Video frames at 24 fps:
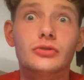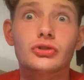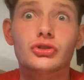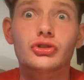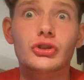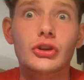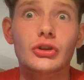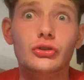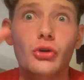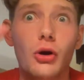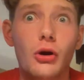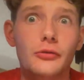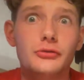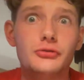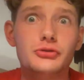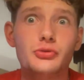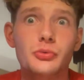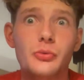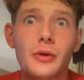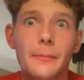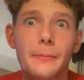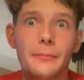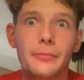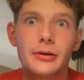disc golf
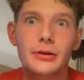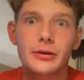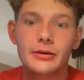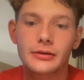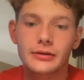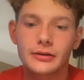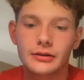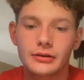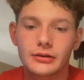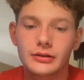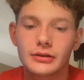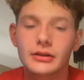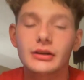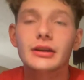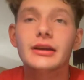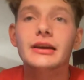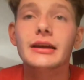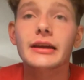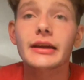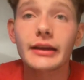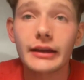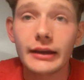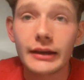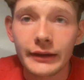trip
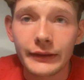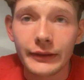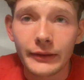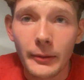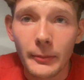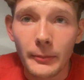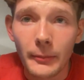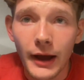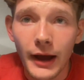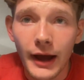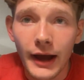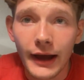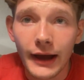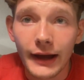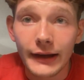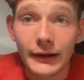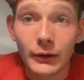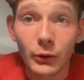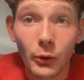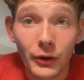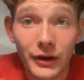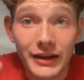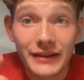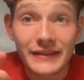in the
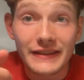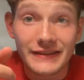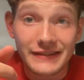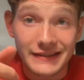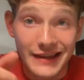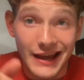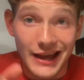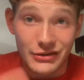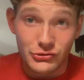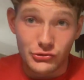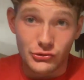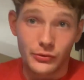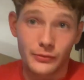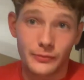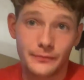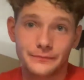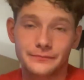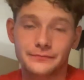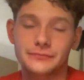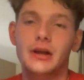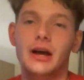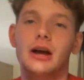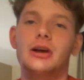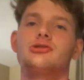bag, or in the satchel,
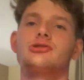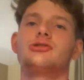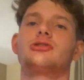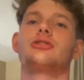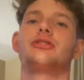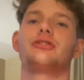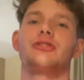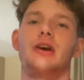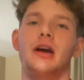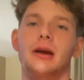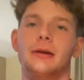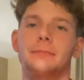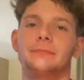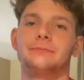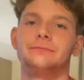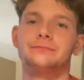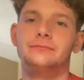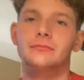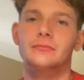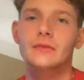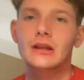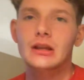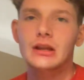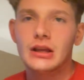I should say.
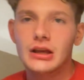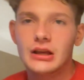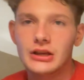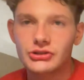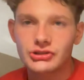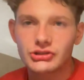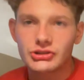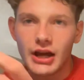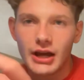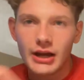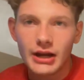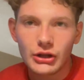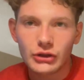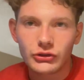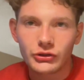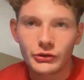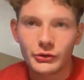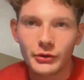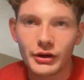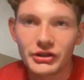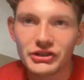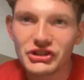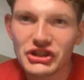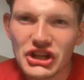And shout out to
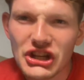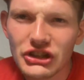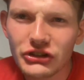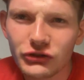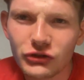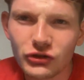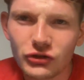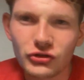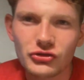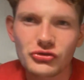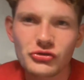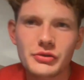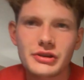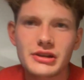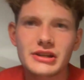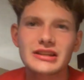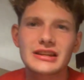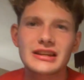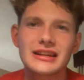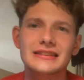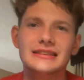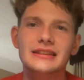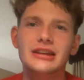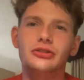Yeet
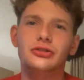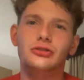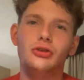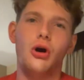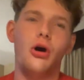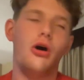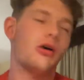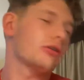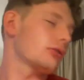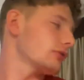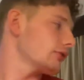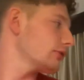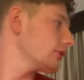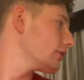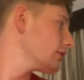Street Disc Golf